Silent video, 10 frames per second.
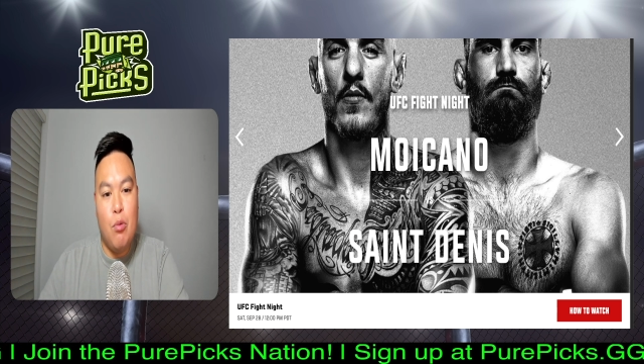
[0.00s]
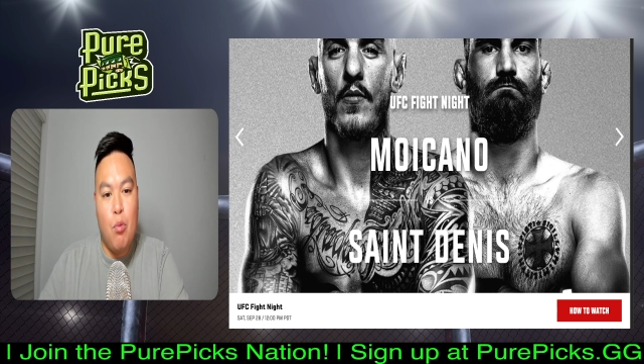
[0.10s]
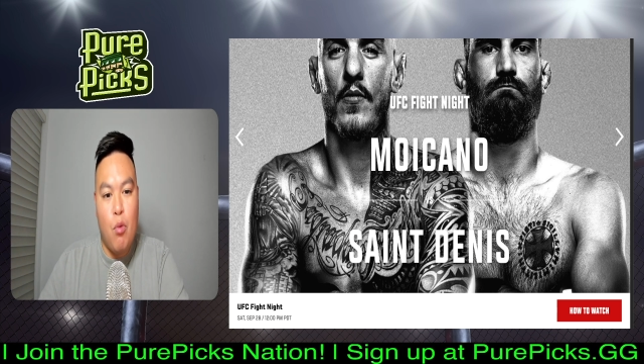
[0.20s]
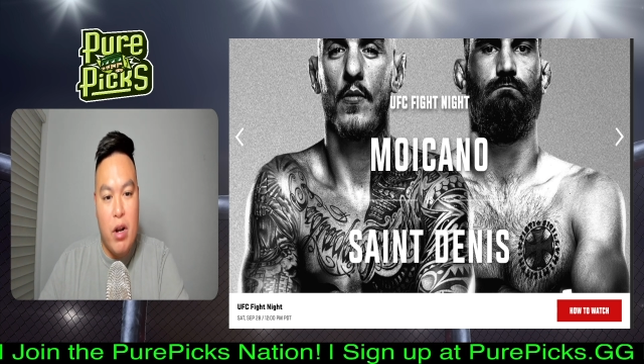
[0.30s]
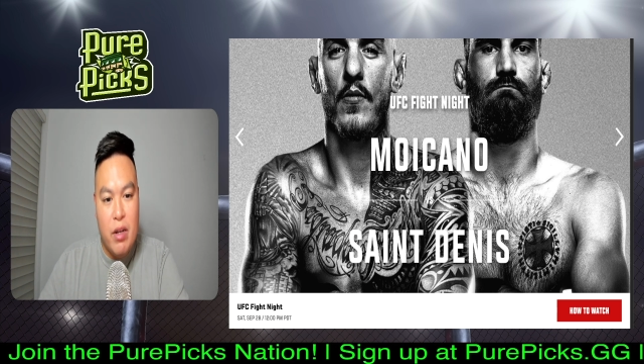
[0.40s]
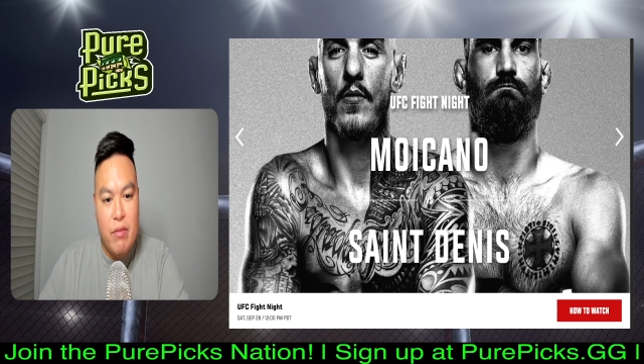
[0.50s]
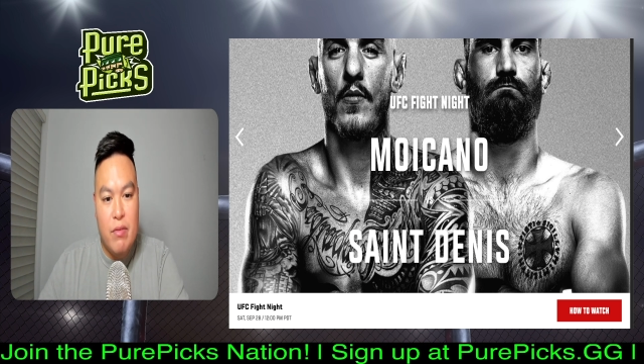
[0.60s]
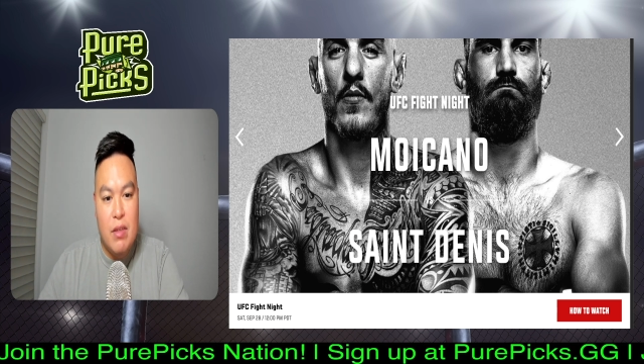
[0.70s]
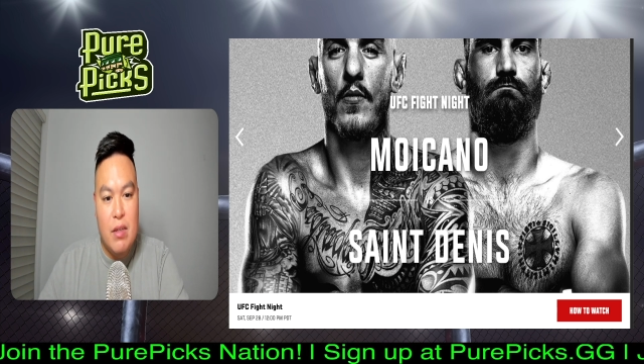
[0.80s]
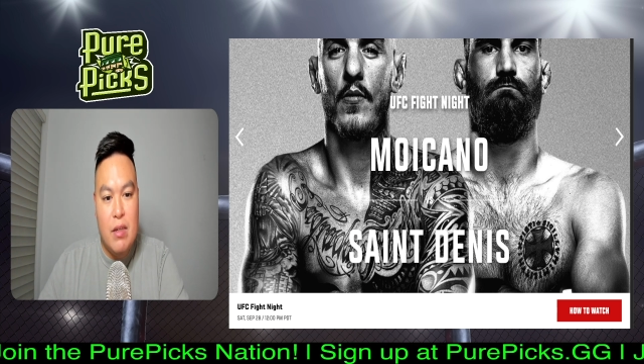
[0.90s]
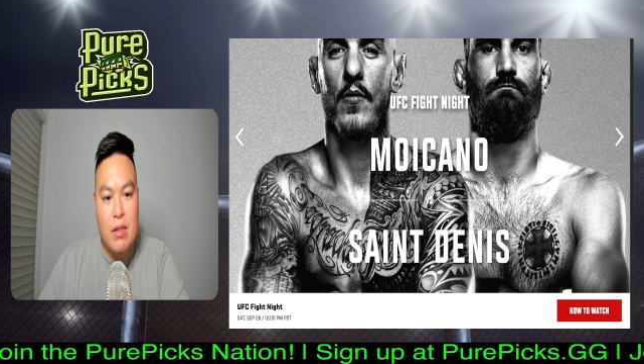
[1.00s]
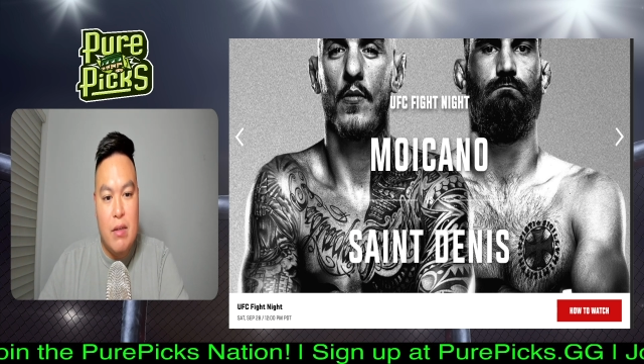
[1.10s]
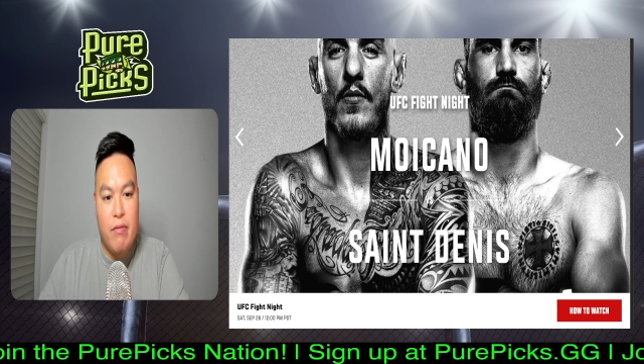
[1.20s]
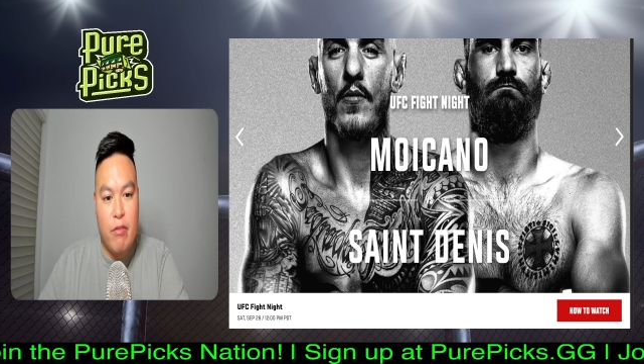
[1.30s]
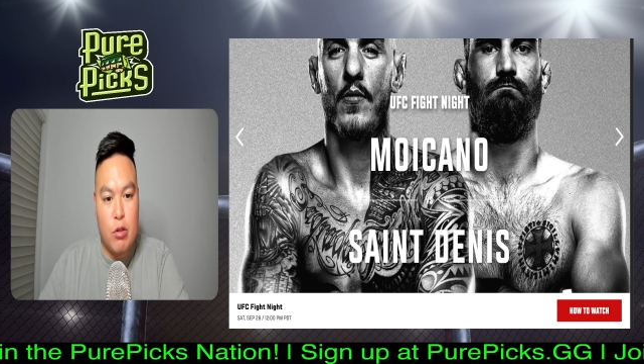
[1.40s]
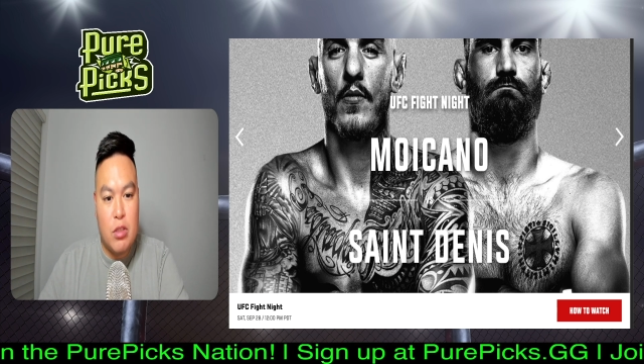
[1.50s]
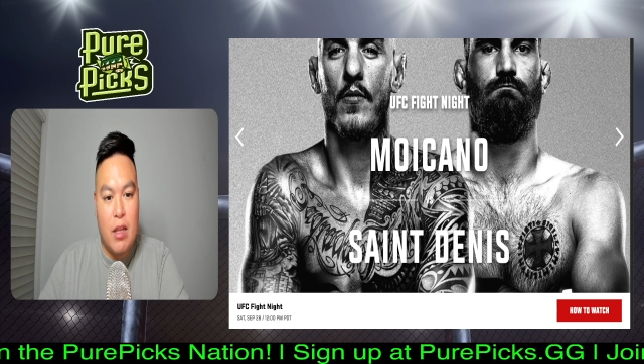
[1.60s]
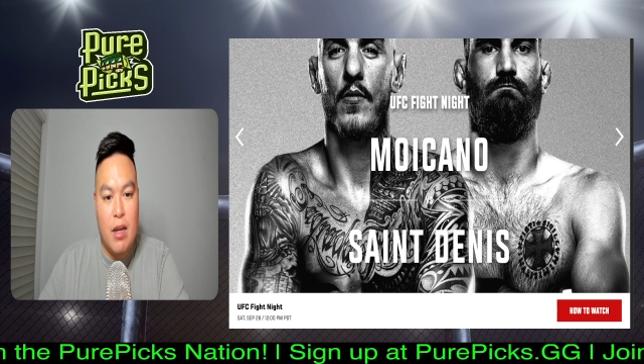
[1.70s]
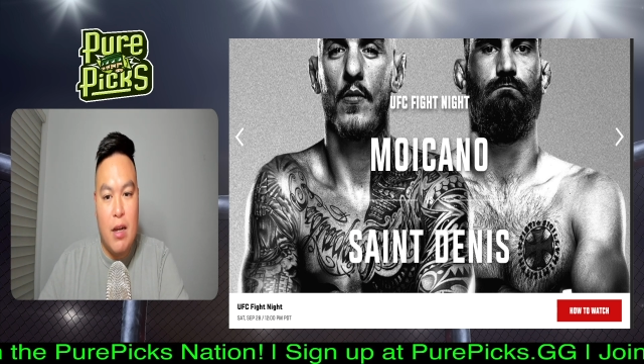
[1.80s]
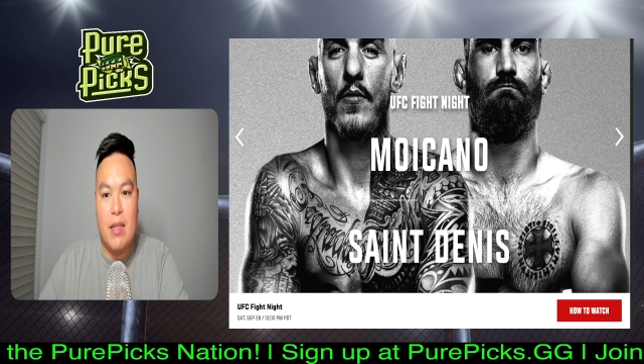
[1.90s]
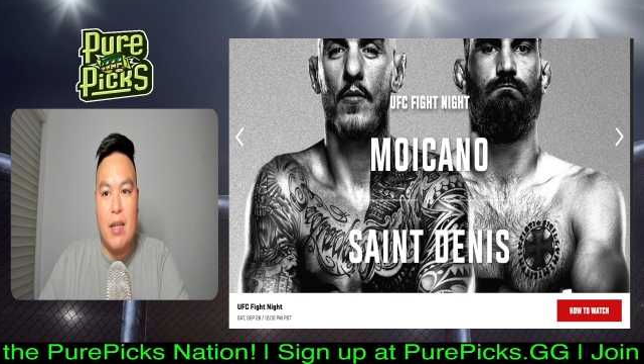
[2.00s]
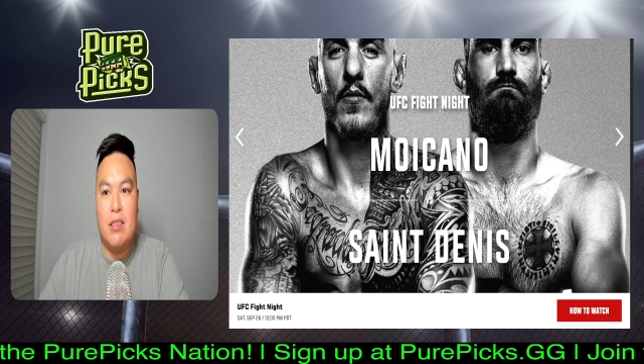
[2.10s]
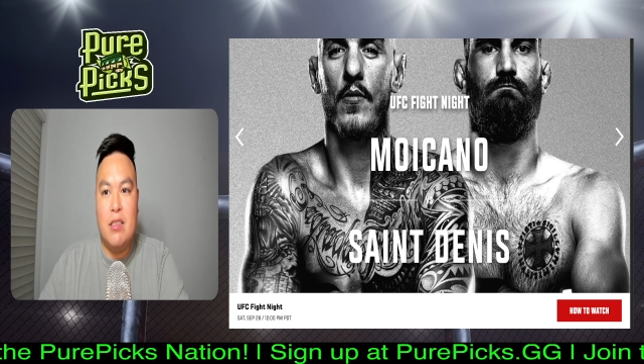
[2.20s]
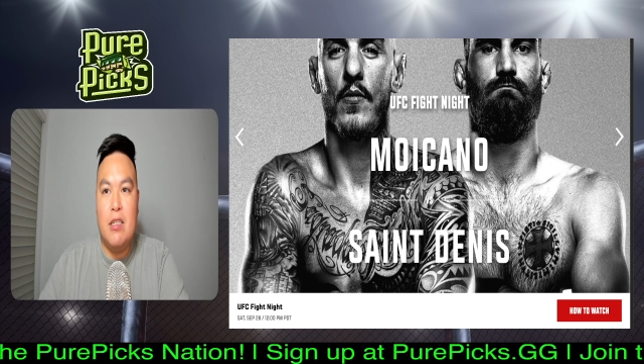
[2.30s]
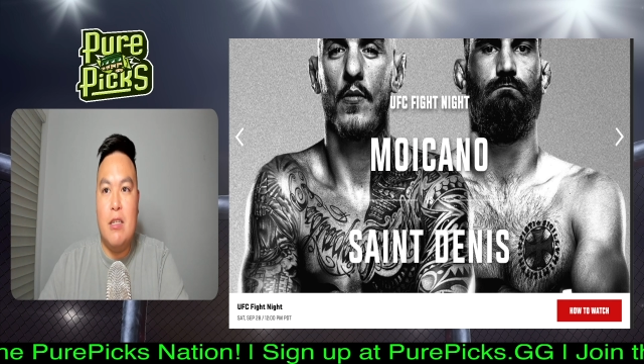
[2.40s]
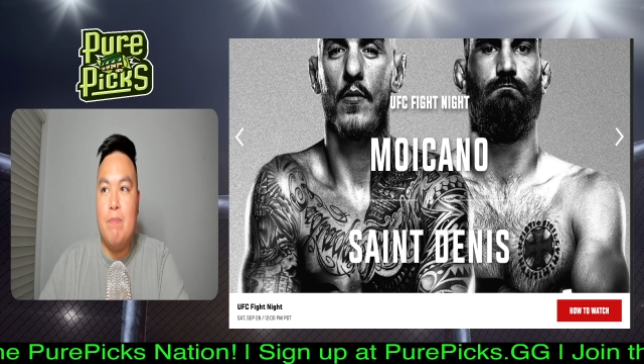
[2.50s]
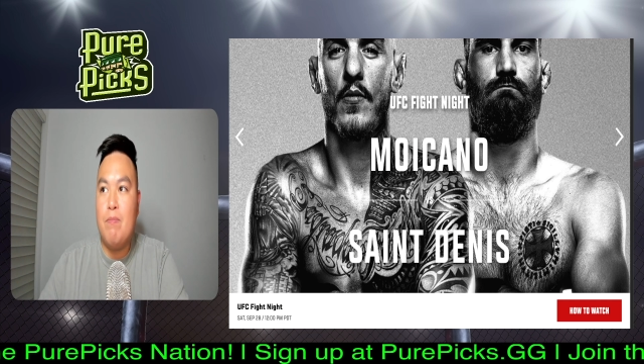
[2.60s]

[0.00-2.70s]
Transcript: one of the first locks that I see.